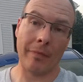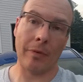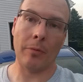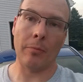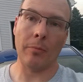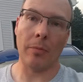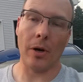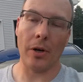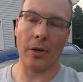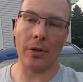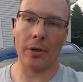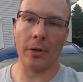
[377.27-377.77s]

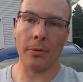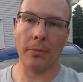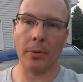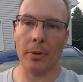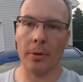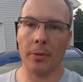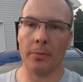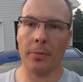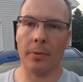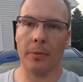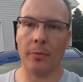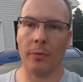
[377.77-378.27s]
Modern
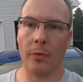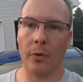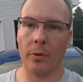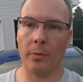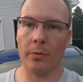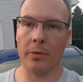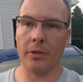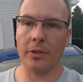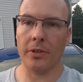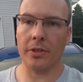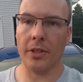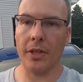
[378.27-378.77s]
Automotive
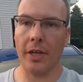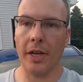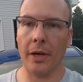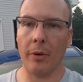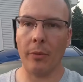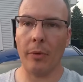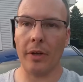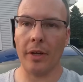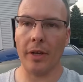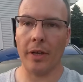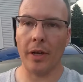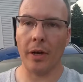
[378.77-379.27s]
Performance said, hey,
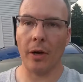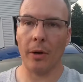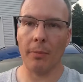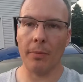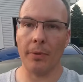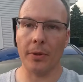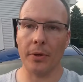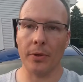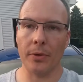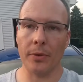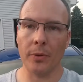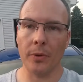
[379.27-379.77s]
we can
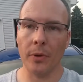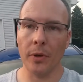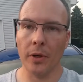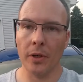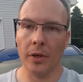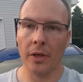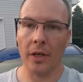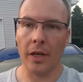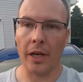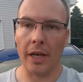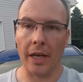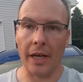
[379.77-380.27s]
help you,
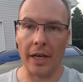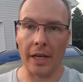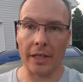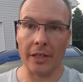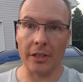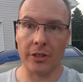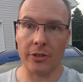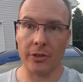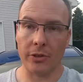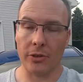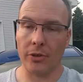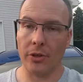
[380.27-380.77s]

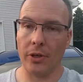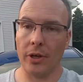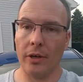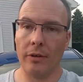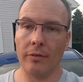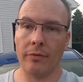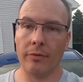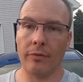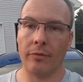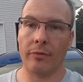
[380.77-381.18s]
and sure enough,